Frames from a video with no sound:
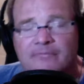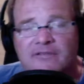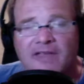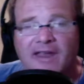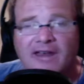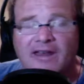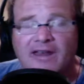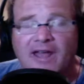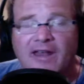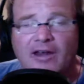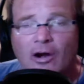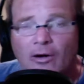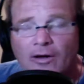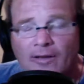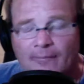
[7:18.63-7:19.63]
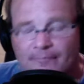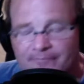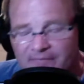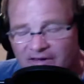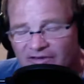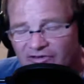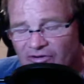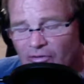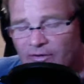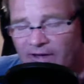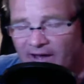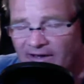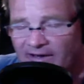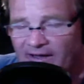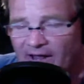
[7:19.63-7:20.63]
K9RM. He's
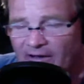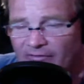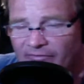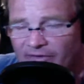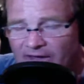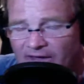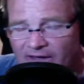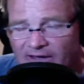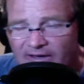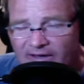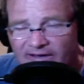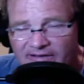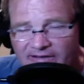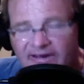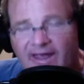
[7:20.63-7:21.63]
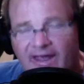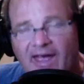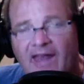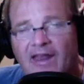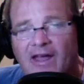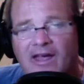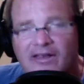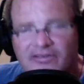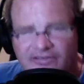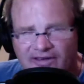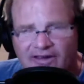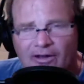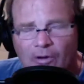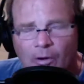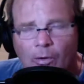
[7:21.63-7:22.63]
located out of Indiana. I said
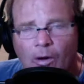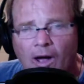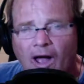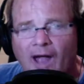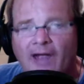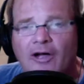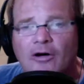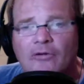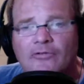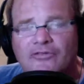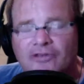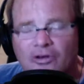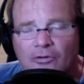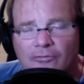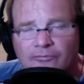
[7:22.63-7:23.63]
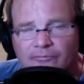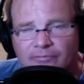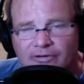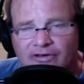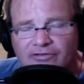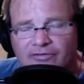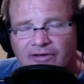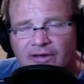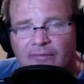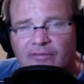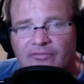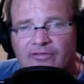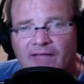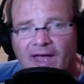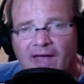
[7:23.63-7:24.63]
Ohio. So please forgive me
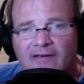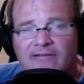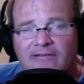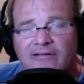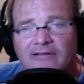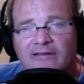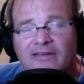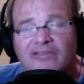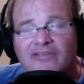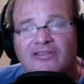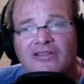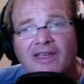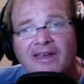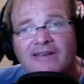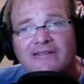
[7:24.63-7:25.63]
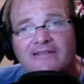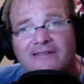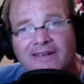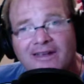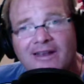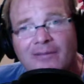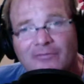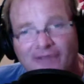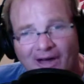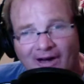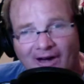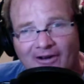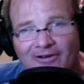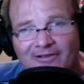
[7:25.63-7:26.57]
for that. It's late and I'm tired.